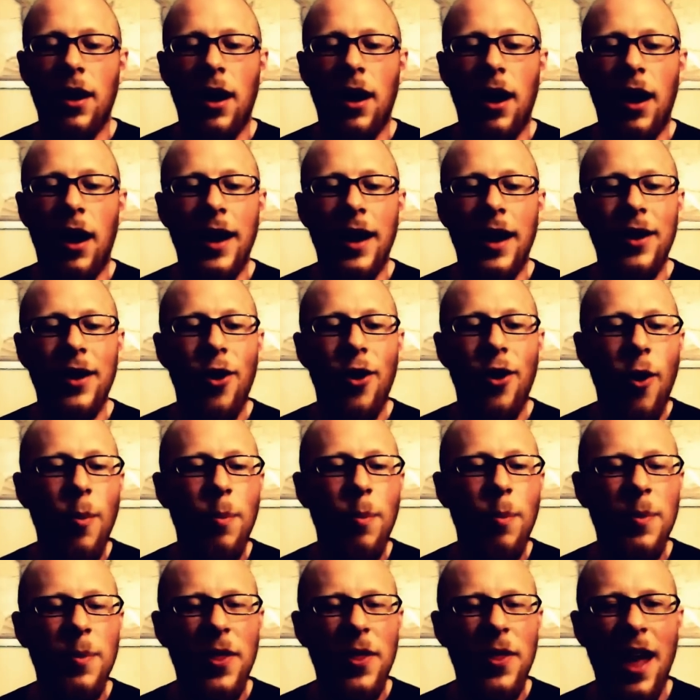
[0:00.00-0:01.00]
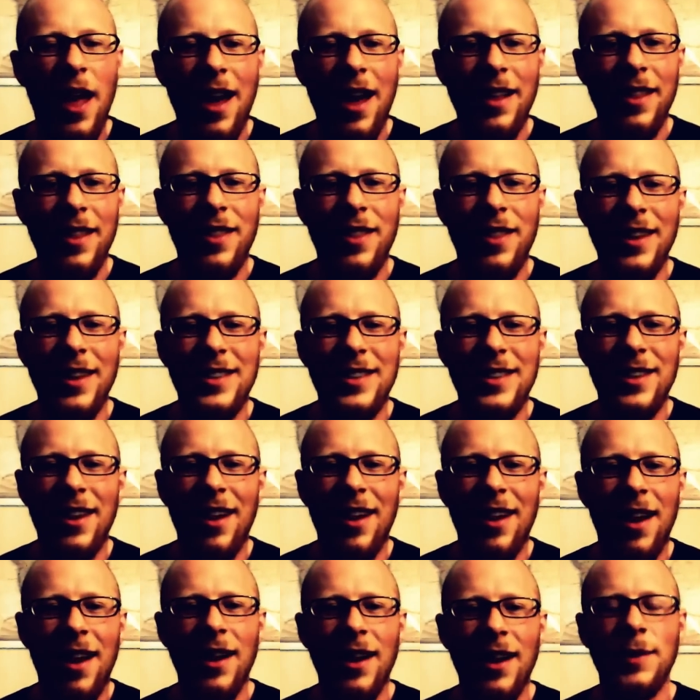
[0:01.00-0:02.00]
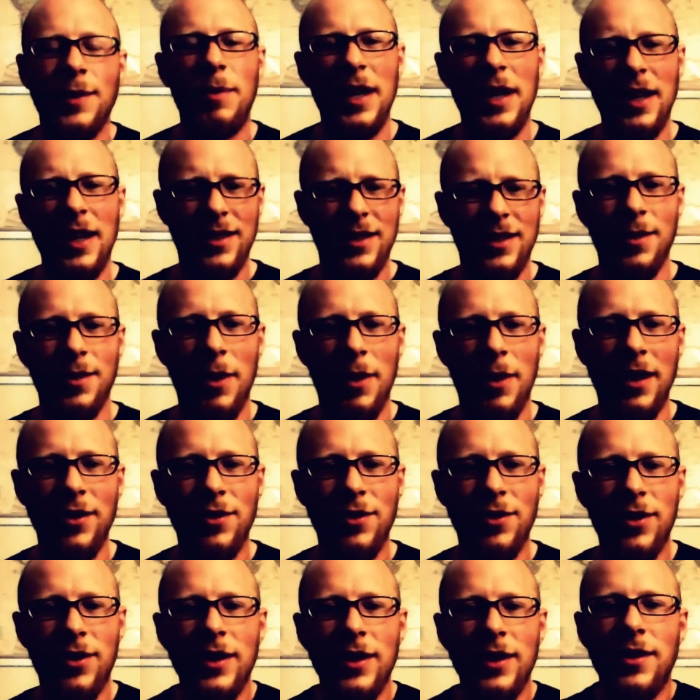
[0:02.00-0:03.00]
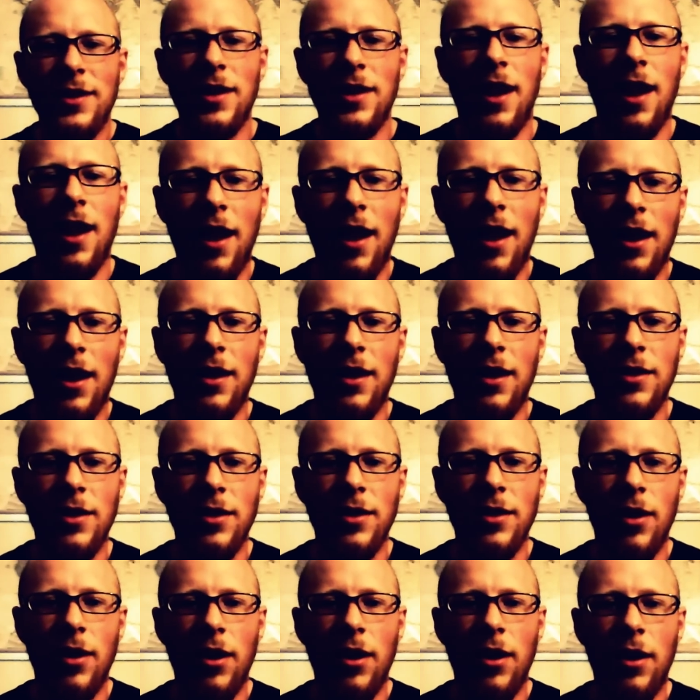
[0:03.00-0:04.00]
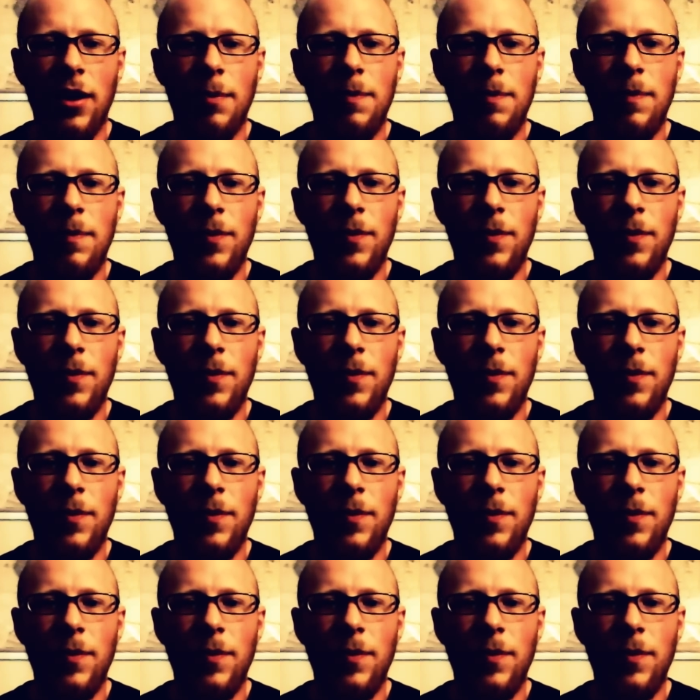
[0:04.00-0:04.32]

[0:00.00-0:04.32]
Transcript: I hope that this has piqued some interest and uh,